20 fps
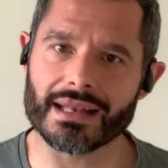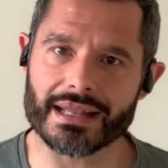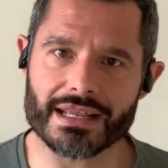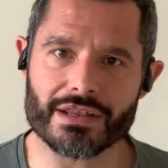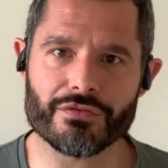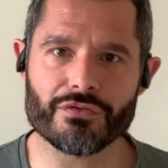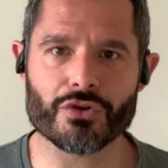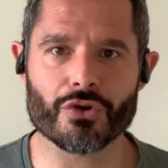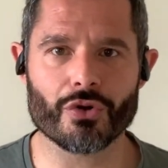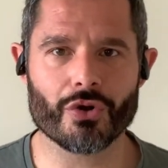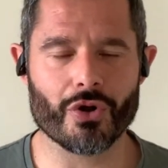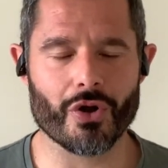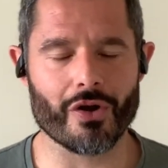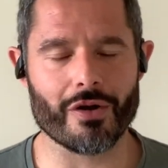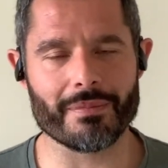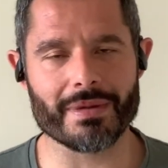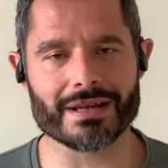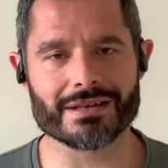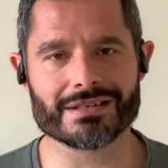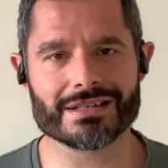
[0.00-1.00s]
Leave your
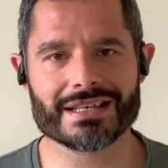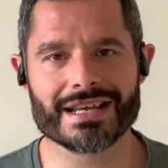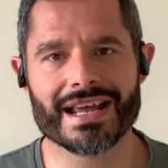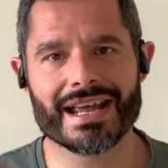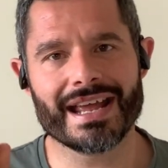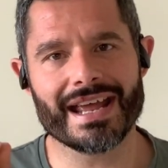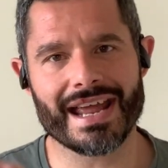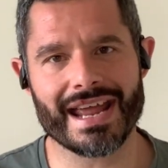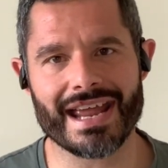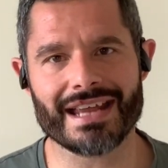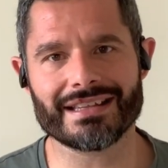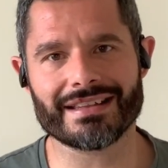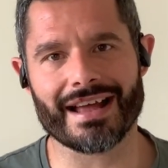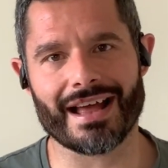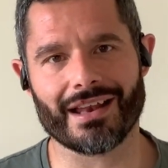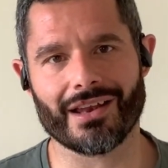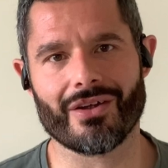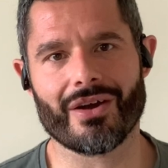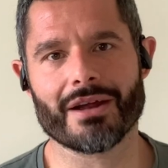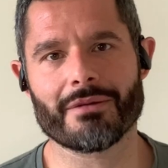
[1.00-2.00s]
comments, hit
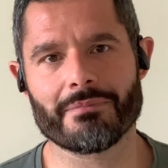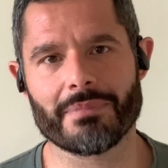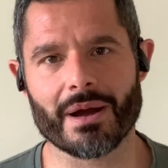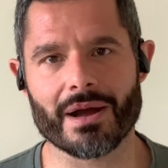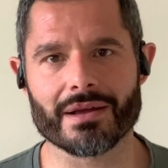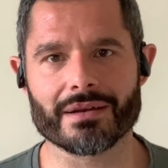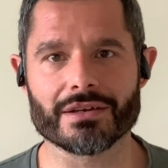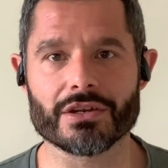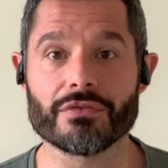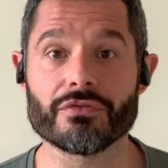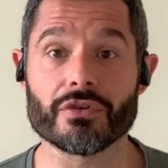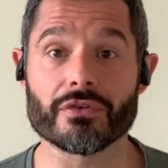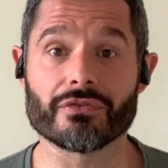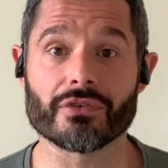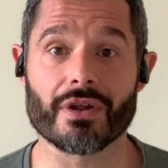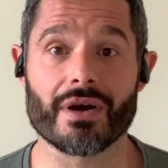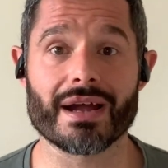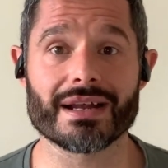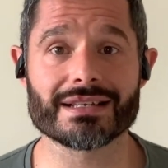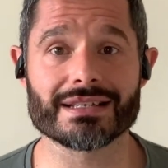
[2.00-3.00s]
that like button if you've
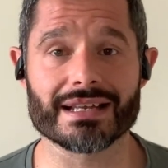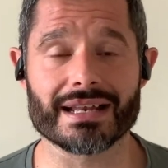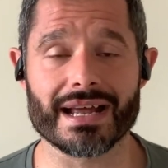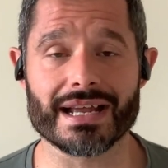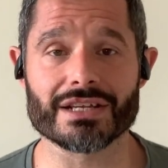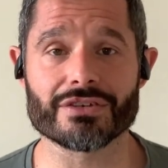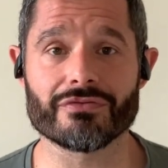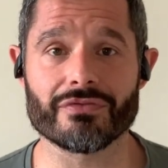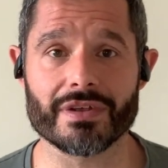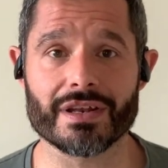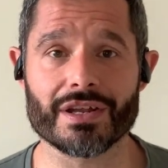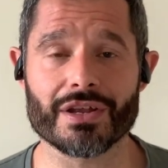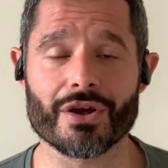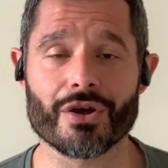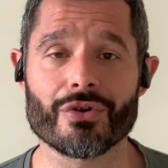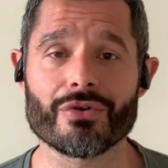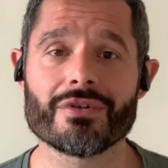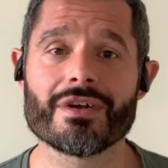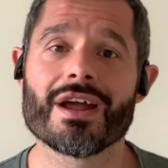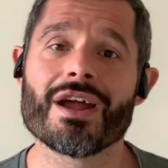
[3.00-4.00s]
liked today's
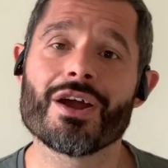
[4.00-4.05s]
video.